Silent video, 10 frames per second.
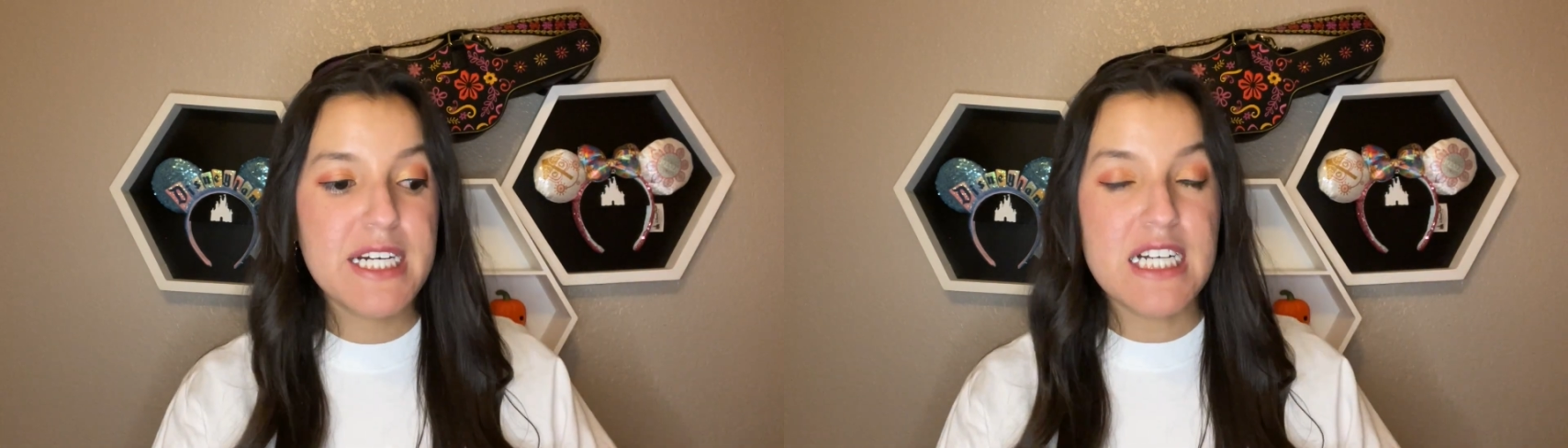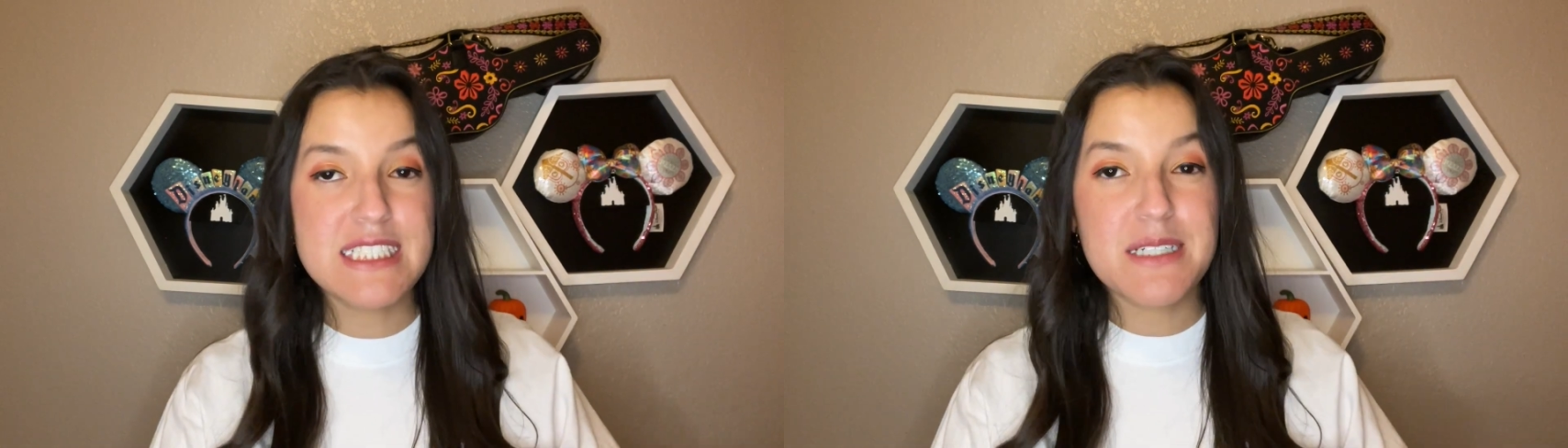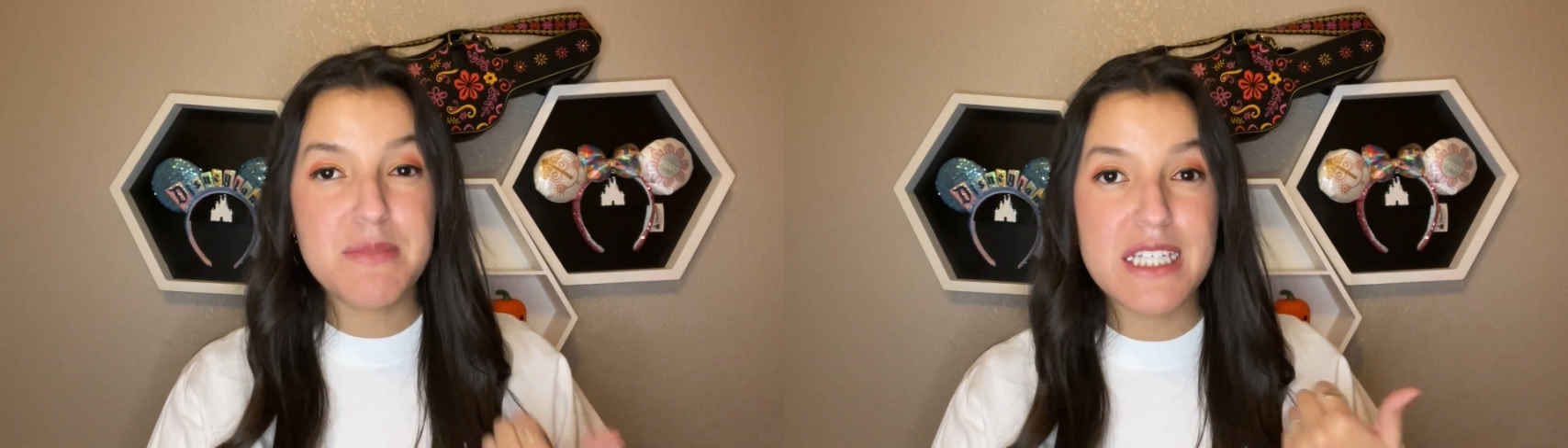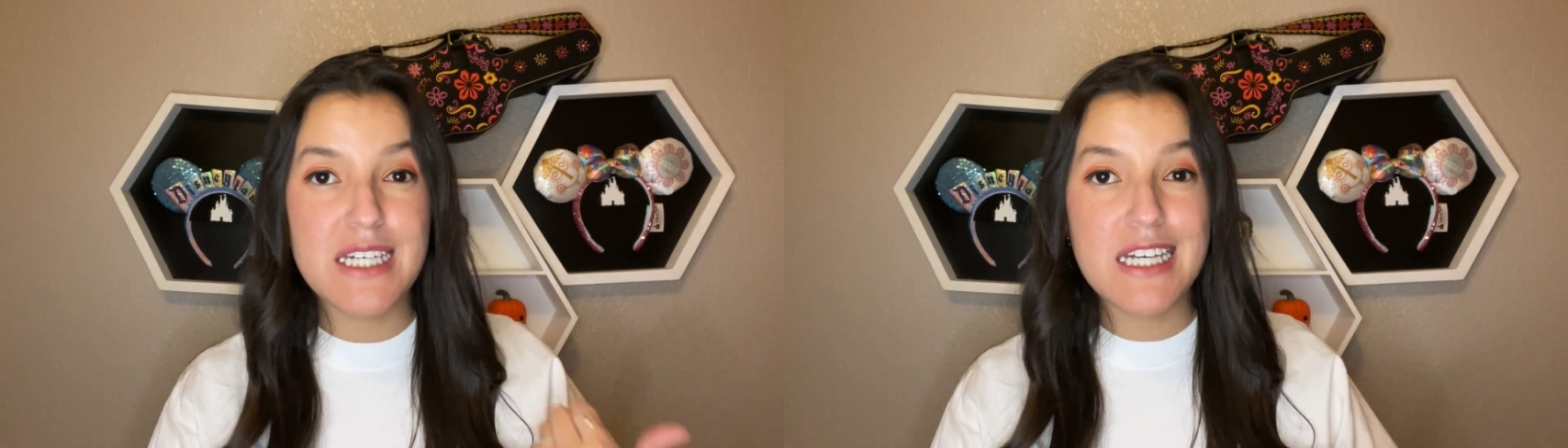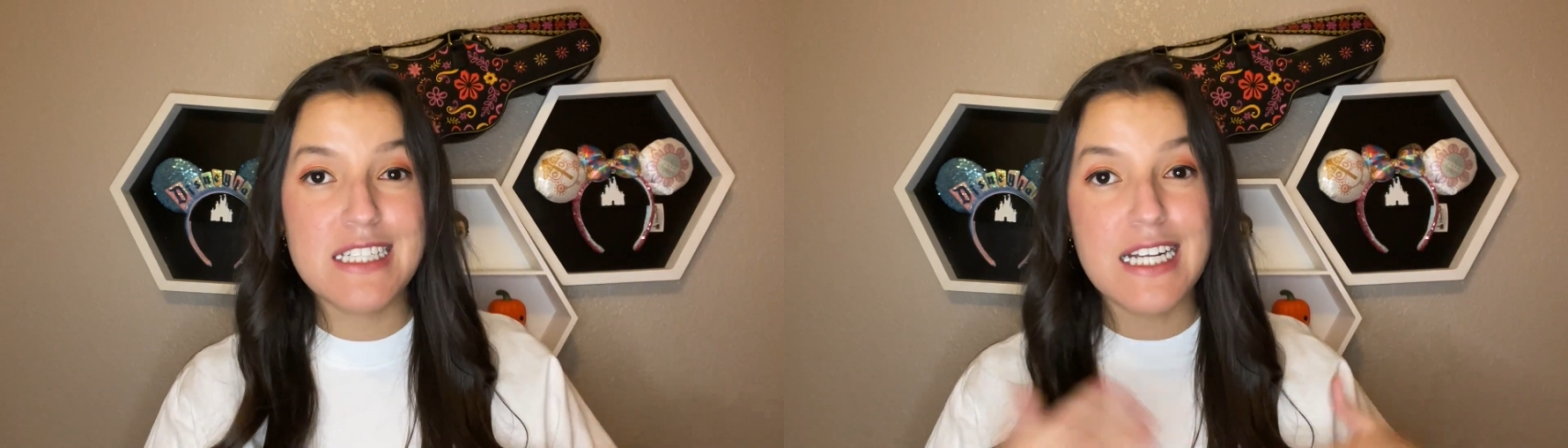got
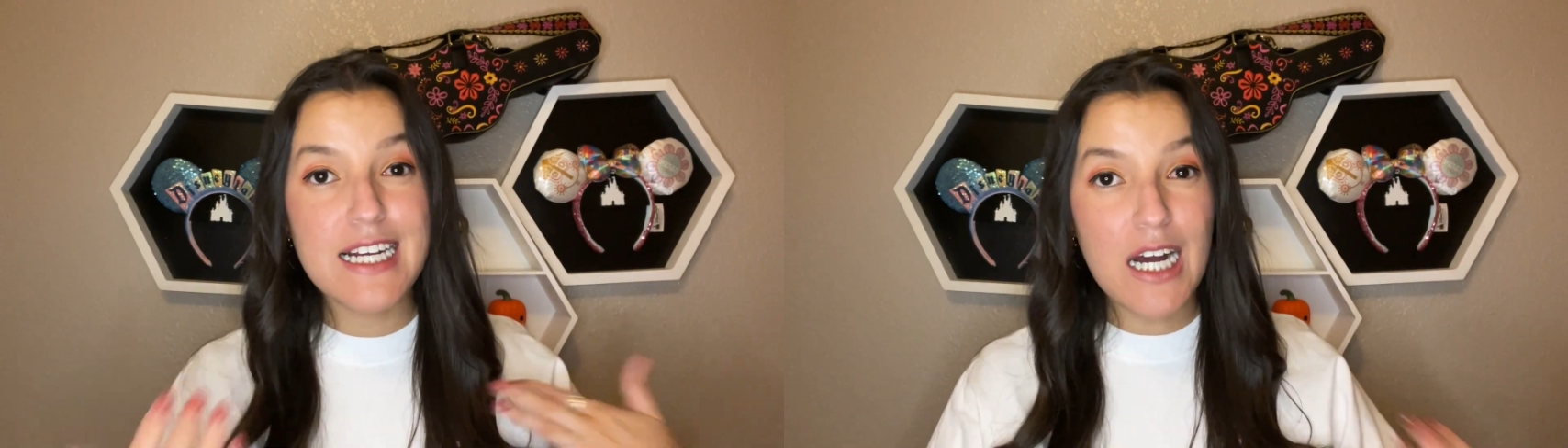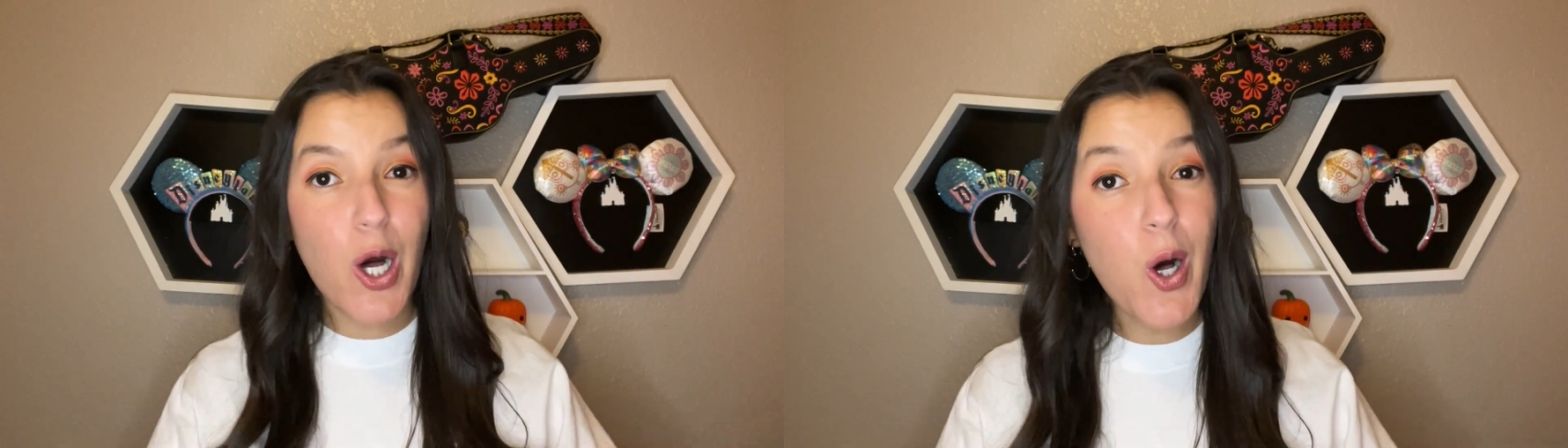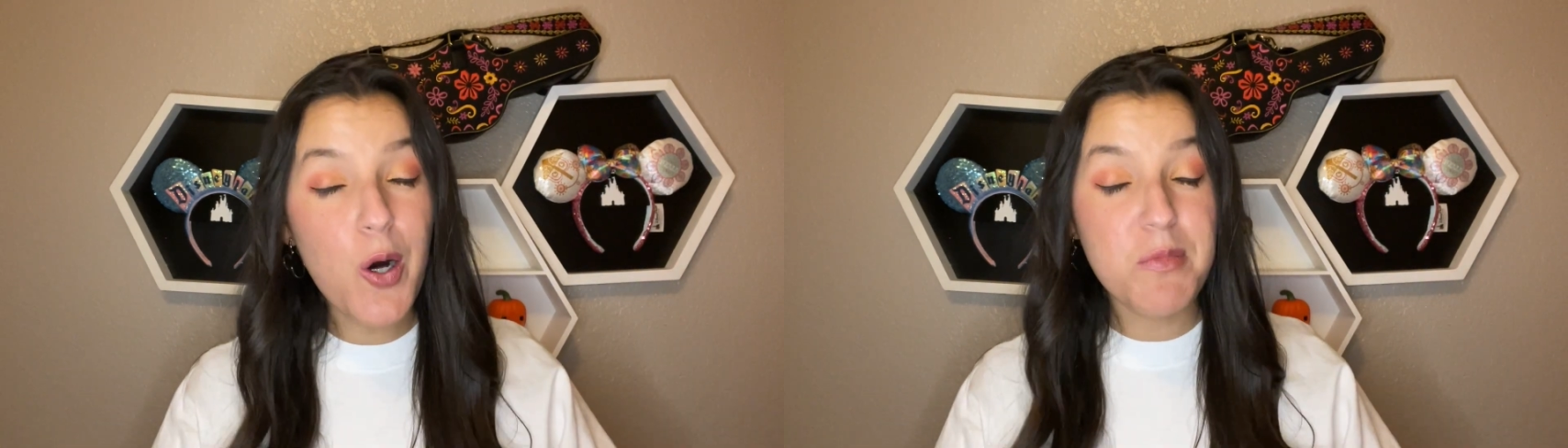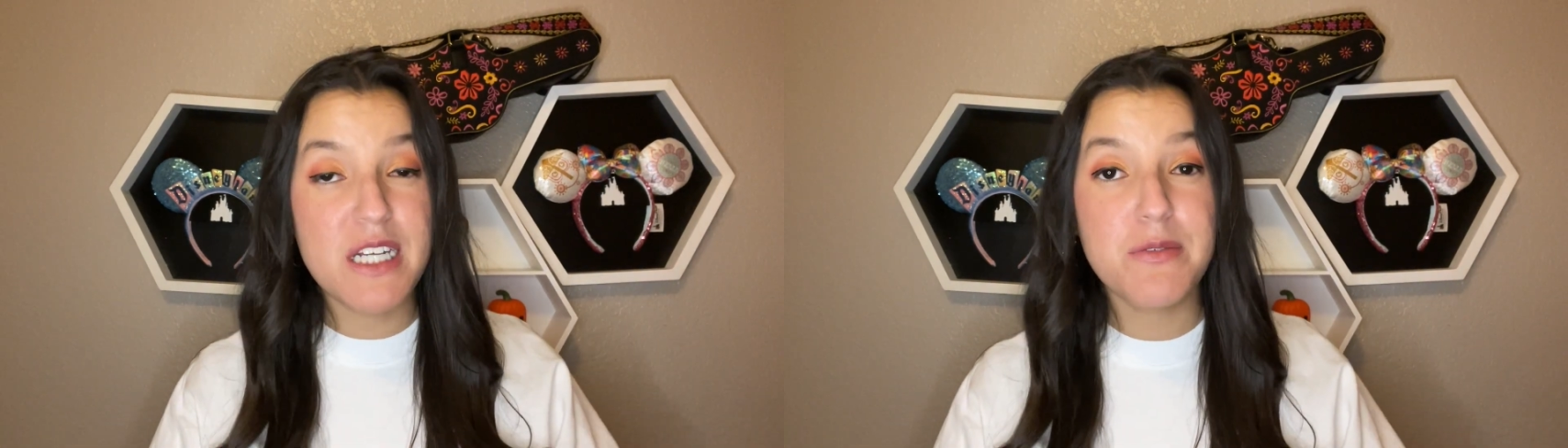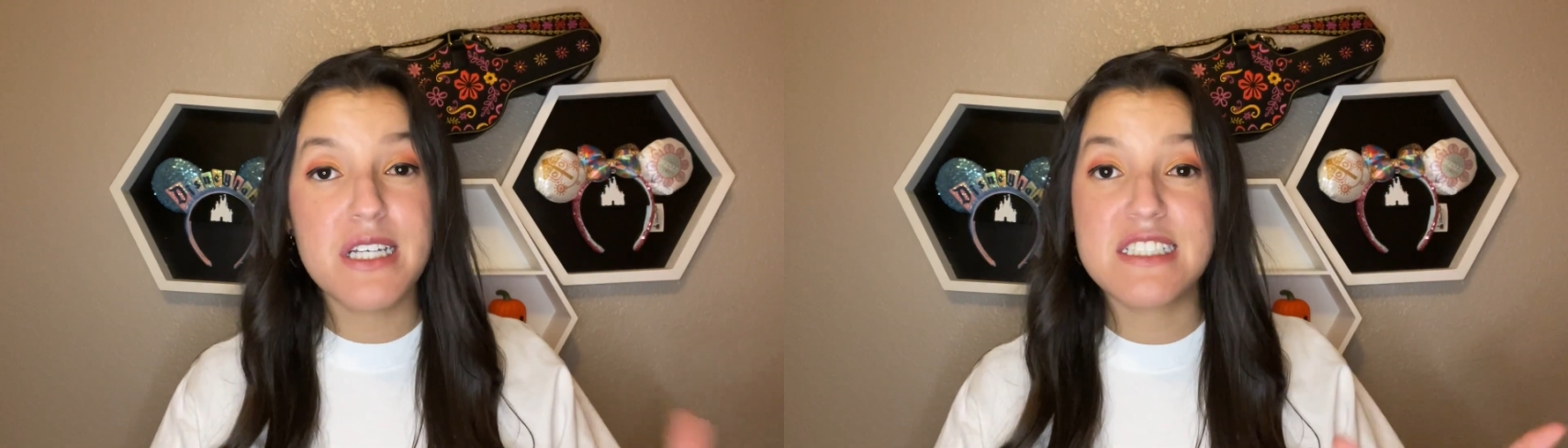something and then I got home and I
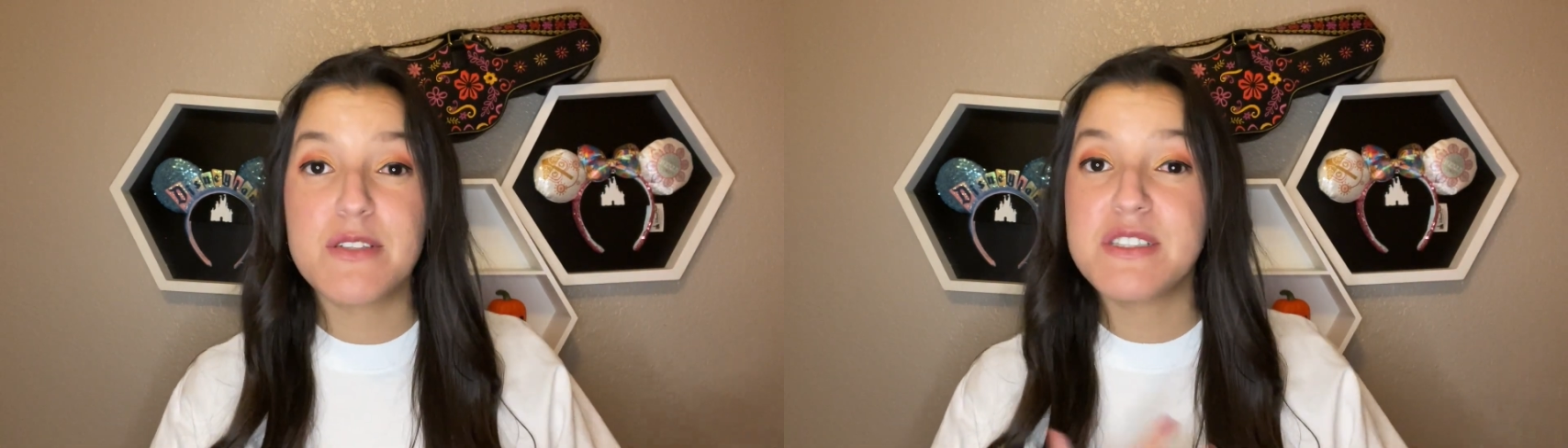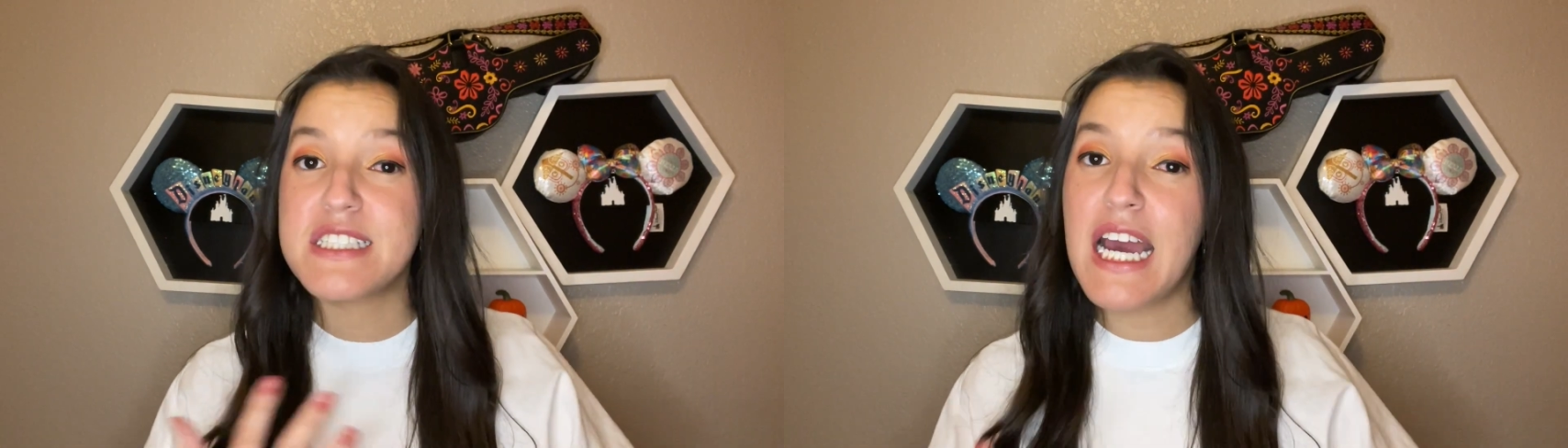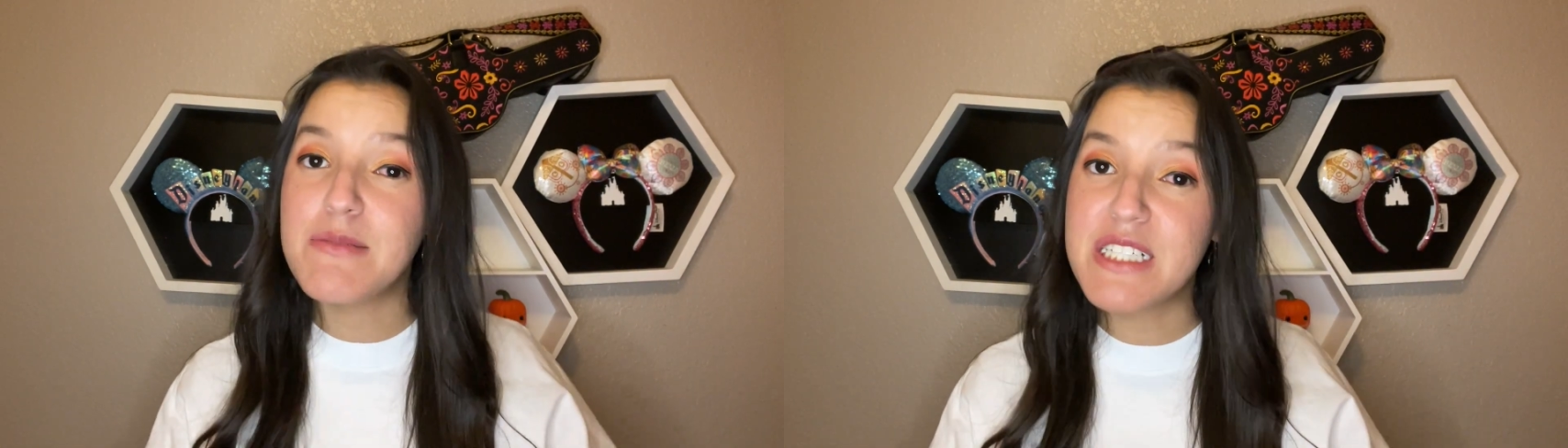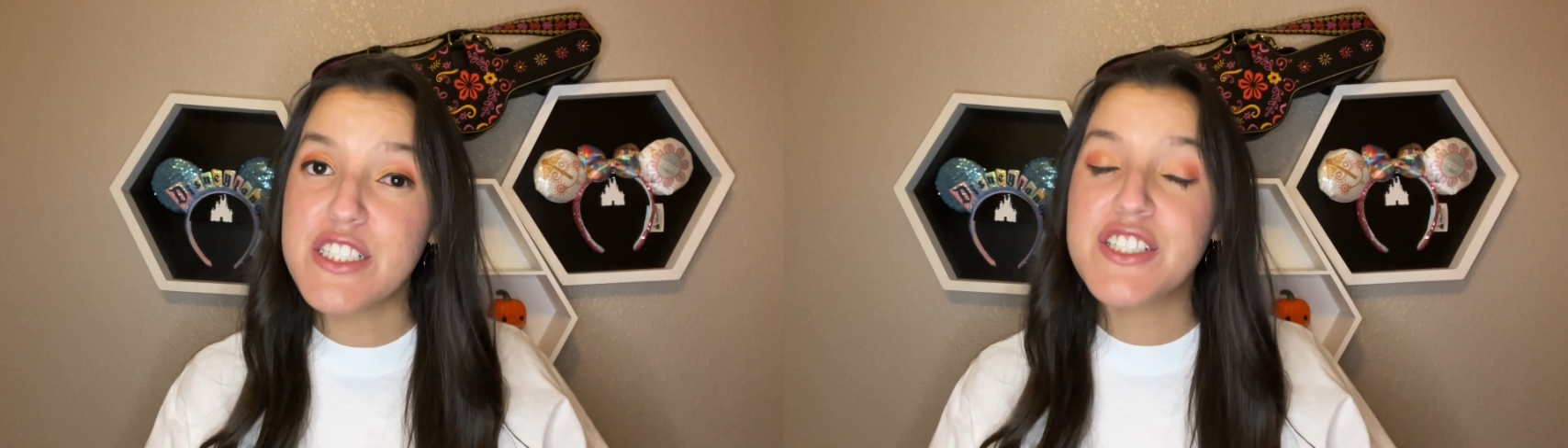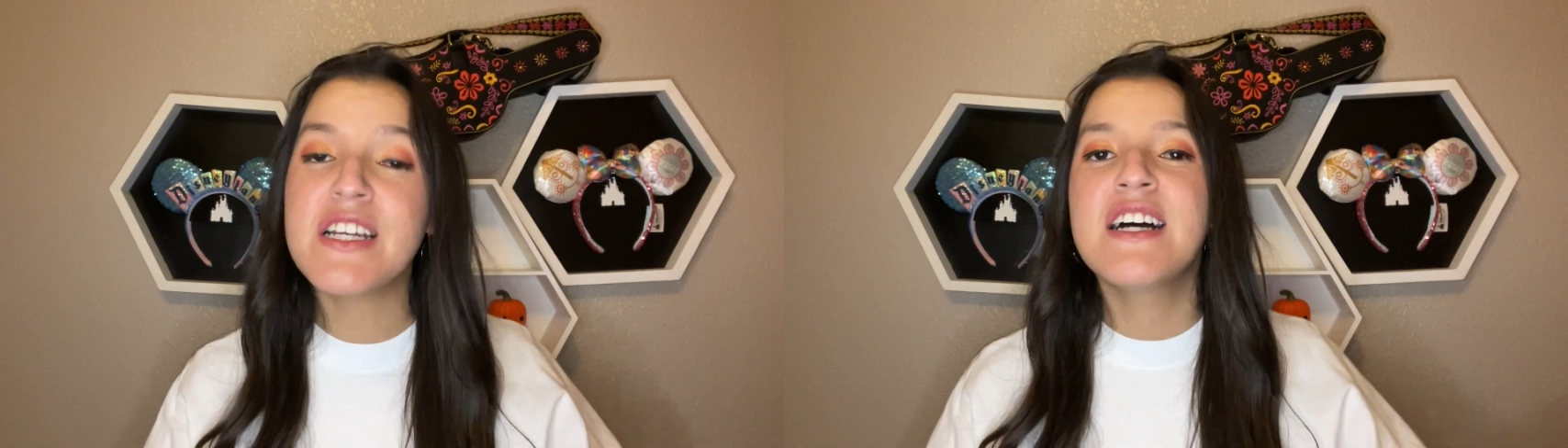realized it was damaged.